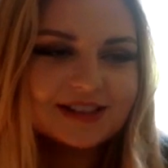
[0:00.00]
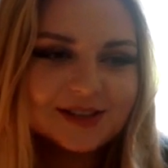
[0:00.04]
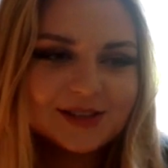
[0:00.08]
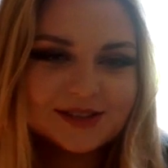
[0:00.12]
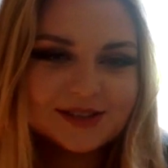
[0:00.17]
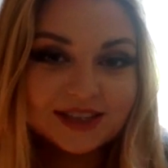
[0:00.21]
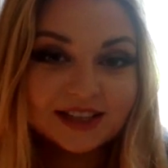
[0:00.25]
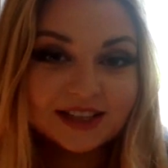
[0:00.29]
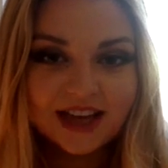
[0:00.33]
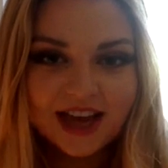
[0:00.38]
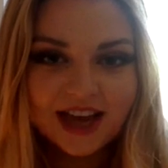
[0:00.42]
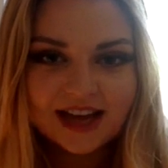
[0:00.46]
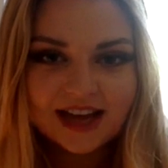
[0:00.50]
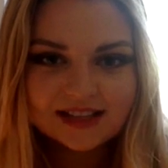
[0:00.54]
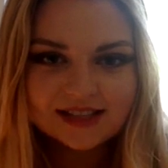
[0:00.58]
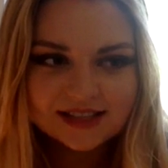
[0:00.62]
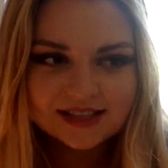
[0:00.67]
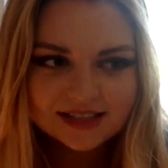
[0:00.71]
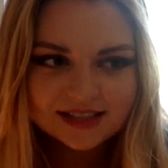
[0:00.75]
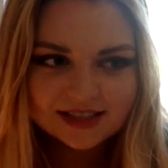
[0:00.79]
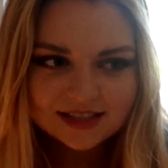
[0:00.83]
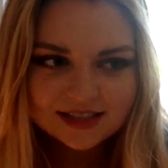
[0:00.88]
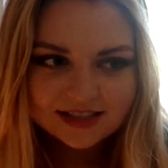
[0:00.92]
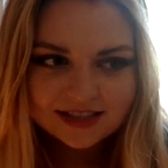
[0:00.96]
I was like,
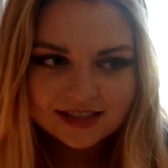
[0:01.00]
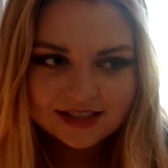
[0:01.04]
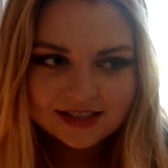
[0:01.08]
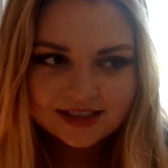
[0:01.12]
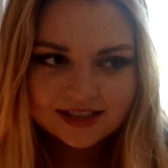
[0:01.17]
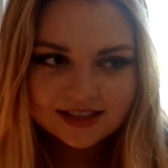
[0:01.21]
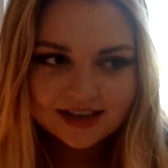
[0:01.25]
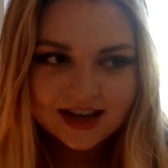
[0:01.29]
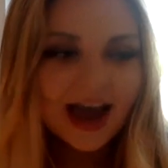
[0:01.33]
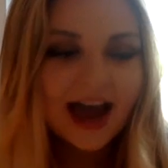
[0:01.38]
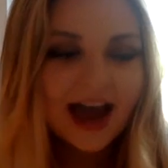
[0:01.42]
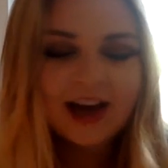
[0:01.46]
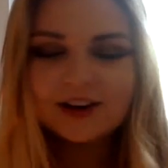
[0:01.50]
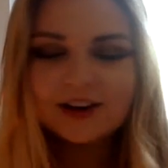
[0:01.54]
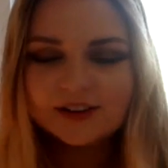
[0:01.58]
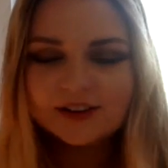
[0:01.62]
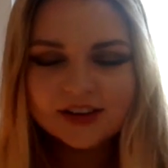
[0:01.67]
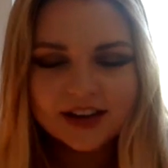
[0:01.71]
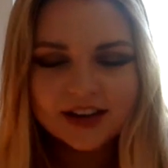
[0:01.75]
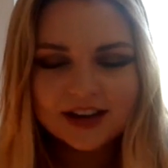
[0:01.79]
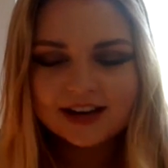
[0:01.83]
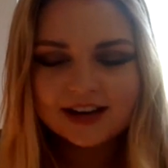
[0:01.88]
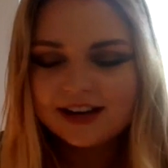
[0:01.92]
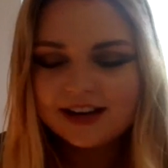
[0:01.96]
guys, I don't
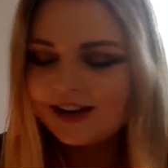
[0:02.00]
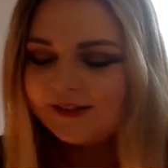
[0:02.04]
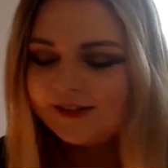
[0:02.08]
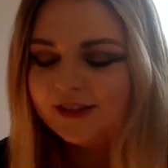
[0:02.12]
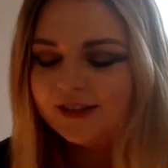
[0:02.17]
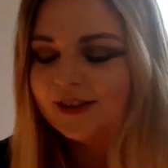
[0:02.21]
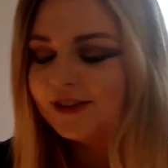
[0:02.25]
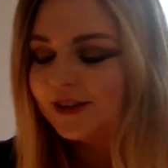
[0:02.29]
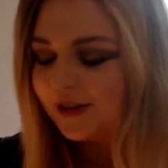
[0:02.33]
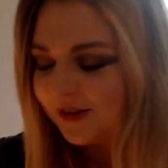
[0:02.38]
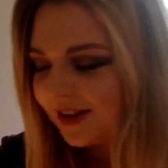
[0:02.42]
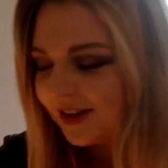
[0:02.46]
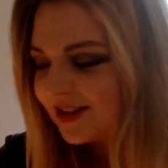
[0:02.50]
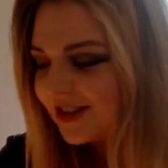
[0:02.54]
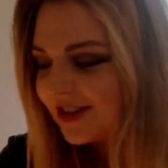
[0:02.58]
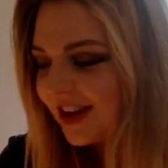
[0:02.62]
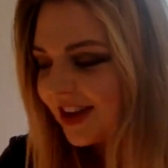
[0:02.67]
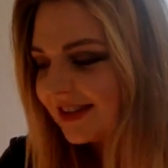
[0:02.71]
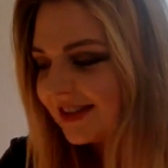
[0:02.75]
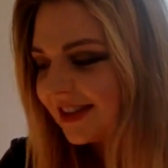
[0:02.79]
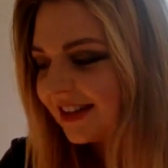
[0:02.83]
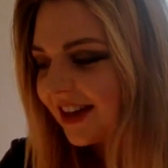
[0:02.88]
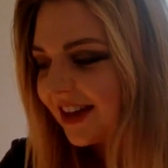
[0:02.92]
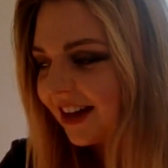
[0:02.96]
care if you don't watch
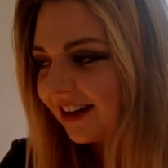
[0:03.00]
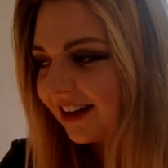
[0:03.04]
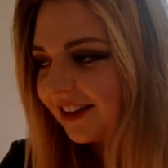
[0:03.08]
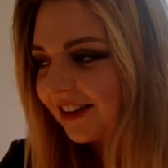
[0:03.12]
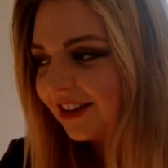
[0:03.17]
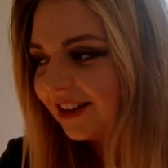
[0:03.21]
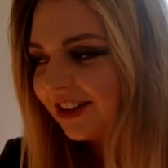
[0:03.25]
SNL,